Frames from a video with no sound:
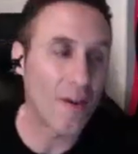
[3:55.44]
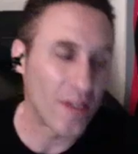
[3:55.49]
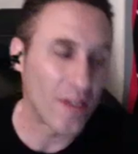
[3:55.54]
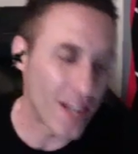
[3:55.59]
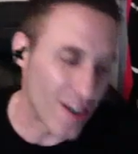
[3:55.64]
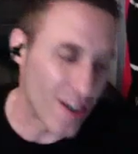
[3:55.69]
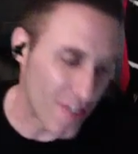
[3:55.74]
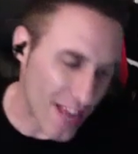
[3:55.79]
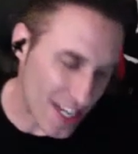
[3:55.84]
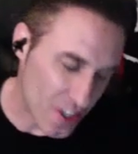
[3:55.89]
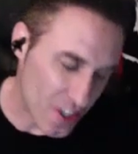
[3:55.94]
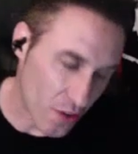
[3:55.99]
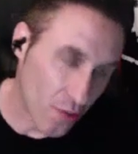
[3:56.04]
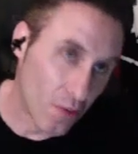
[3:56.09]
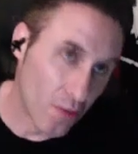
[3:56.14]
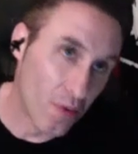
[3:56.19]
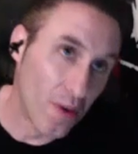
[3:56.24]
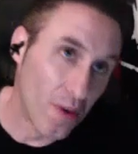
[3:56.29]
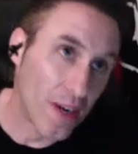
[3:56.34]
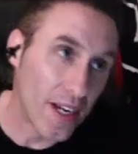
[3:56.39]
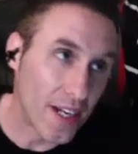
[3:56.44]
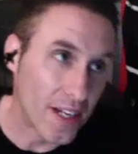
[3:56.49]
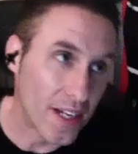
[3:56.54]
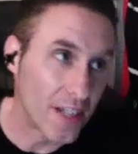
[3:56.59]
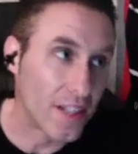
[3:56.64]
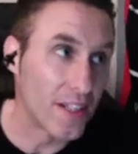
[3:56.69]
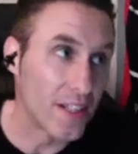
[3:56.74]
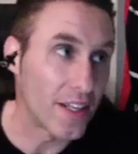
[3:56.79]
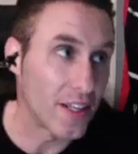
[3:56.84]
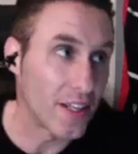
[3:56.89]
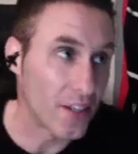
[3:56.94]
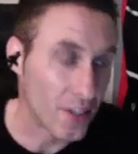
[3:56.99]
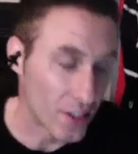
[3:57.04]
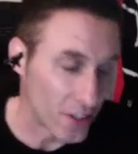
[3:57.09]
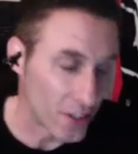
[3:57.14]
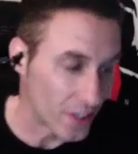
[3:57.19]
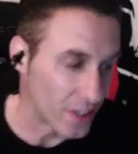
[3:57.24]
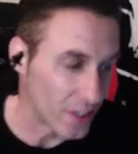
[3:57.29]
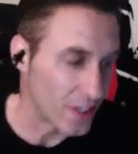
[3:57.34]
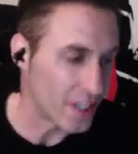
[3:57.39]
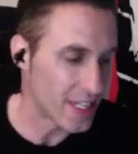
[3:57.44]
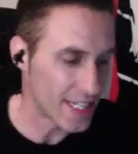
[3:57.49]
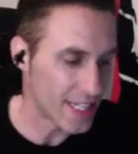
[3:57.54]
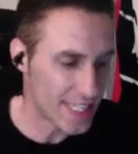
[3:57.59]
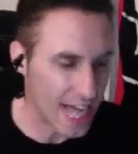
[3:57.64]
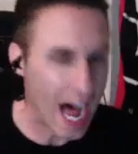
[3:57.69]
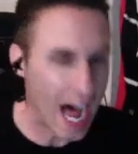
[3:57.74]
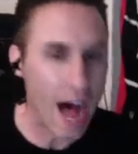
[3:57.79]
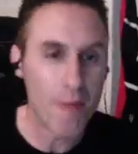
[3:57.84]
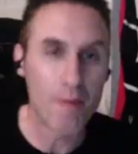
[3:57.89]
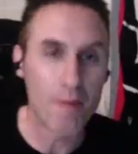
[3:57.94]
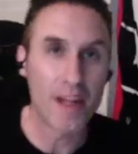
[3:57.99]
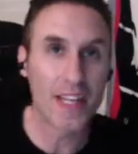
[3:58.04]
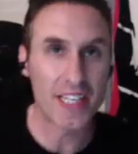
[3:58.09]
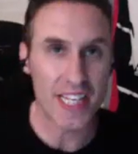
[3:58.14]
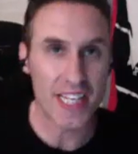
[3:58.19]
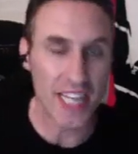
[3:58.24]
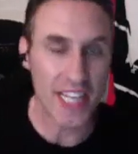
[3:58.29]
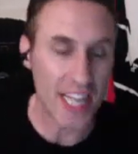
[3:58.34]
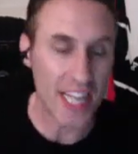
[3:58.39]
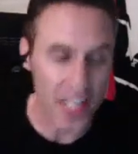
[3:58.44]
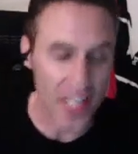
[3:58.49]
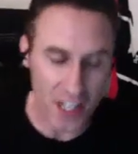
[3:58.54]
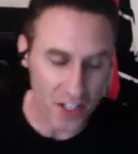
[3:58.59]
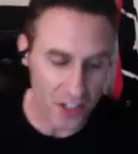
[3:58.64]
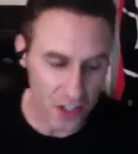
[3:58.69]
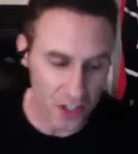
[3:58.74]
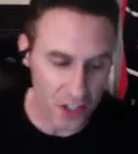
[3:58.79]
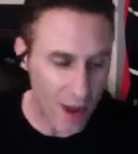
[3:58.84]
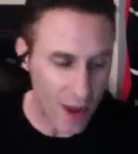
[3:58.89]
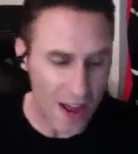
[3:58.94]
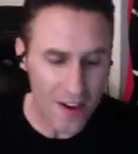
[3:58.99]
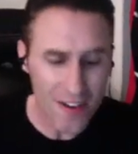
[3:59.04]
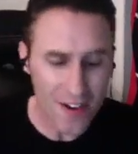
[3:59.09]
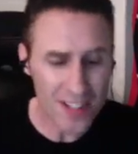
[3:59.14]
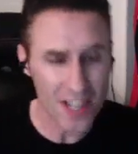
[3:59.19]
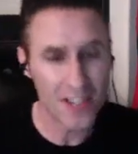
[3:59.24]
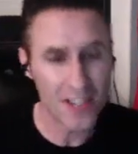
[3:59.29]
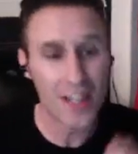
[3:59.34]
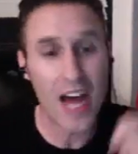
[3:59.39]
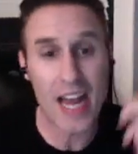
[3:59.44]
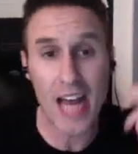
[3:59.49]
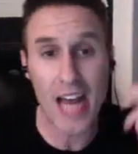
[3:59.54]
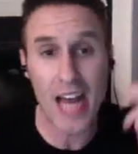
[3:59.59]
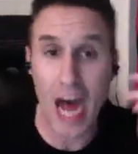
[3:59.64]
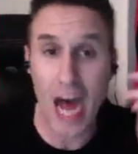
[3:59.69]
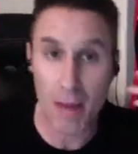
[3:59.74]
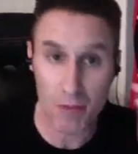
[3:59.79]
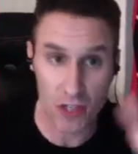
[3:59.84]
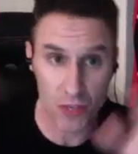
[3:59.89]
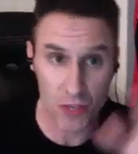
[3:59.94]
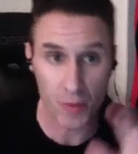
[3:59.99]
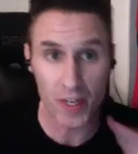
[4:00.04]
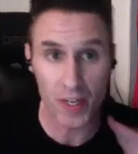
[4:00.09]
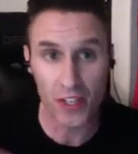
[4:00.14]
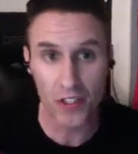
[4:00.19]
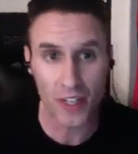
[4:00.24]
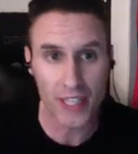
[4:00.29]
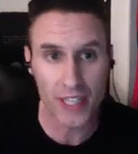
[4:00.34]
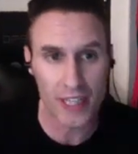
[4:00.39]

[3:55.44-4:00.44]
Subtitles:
year. That's a really good topic to get into. And there's a lot of options when you look at